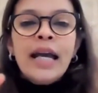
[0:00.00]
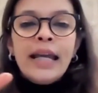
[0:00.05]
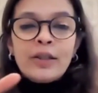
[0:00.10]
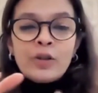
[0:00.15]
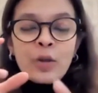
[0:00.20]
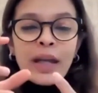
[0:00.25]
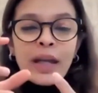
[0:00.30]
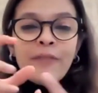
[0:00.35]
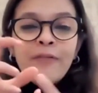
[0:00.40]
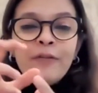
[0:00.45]

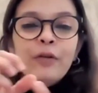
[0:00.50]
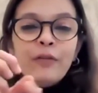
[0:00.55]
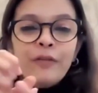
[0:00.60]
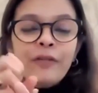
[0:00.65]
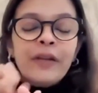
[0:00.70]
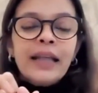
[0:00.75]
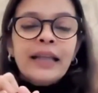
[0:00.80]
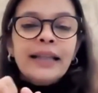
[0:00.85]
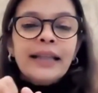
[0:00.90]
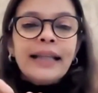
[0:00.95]
So if you
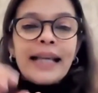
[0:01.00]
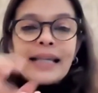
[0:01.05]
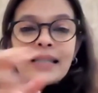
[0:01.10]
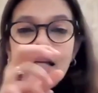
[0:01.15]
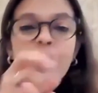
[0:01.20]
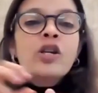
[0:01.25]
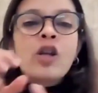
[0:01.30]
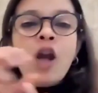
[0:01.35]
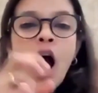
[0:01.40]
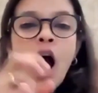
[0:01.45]
feel that there's
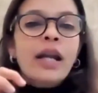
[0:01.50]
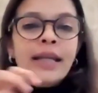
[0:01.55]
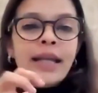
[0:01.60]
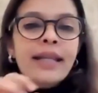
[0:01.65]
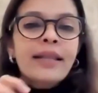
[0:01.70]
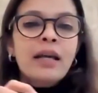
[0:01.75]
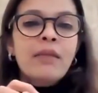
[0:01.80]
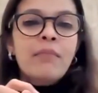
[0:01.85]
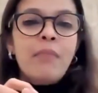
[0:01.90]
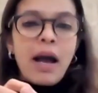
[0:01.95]
a knot
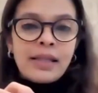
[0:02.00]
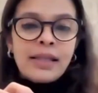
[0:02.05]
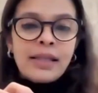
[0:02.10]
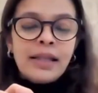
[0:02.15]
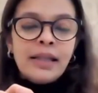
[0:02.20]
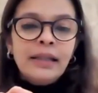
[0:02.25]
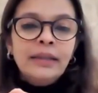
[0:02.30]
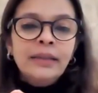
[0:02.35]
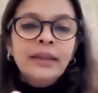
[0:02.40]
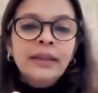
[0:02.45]
in the
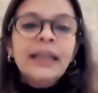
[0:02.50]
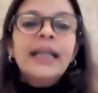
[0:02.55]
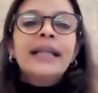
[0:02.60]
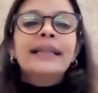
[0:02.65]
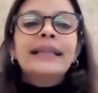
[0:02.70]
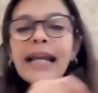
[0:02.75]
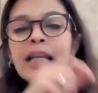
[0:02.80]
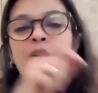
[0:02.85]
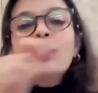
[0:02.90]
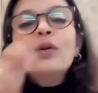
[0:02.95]
muscle,
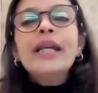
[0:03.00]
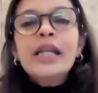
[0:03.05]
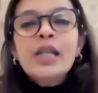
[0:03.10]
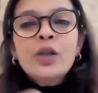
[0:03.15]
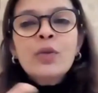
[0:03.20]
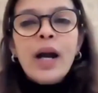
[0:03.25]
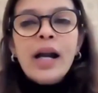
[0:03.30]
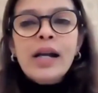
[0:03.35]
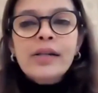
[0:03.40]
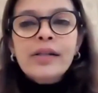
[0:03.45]
then you need
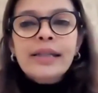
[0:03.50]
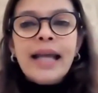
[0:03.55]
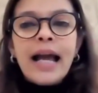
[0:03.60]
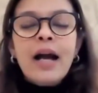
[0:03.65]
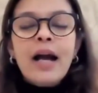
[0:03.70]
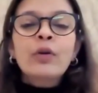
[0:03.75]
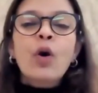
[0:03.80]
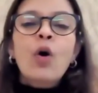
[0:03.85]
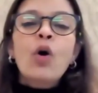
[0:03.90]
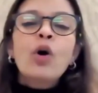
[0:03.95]
to
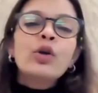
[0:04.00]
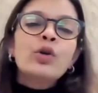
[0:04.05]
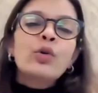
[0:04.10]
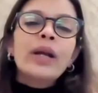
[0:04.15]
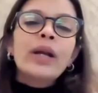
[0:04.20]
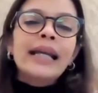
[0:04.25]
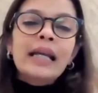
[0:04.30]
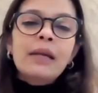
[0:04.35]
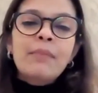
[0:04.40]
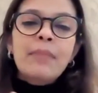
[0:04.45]
ultrasound or you do
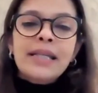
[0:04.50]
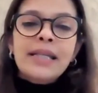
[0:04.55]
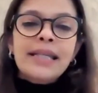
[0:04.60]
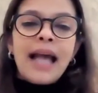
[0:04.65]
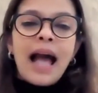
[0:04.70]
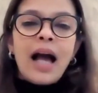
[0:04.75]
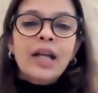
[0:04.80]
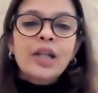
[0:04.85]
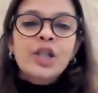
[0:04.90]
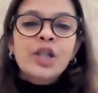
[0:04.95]
a little
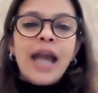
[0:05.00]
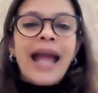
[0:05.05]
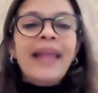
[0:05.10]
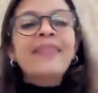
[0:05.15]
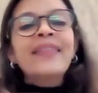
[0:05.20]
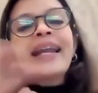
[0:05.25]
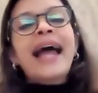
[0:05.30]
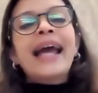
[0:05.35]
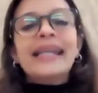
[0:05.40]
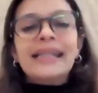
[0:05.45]
massage
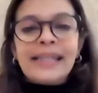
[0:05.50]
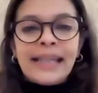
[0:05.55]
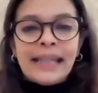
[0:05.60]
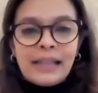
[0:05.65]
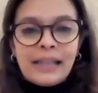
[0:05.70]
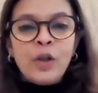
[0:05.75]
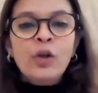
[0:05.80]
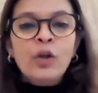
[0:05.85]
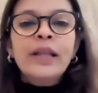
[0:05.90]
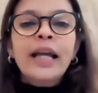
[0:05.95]
and then icing.
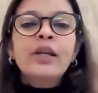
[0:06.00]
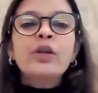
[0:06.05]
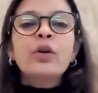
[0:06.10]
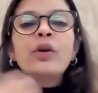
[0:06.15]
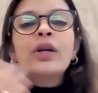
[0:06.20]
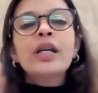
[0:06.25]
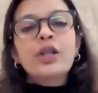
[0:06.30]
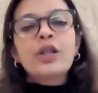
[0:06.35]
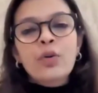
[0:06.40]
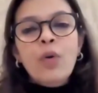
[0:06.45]
Then you
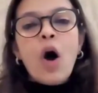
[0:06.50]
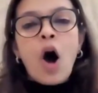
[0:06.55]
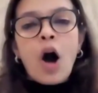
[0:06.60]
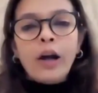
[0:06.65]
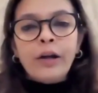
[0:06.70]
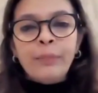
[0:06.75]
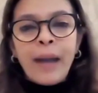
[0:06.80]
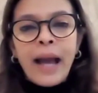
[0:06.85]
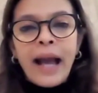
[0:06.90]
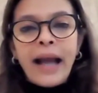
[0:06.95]
don't need to do a
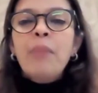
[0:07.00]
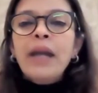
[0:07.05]
hot pack.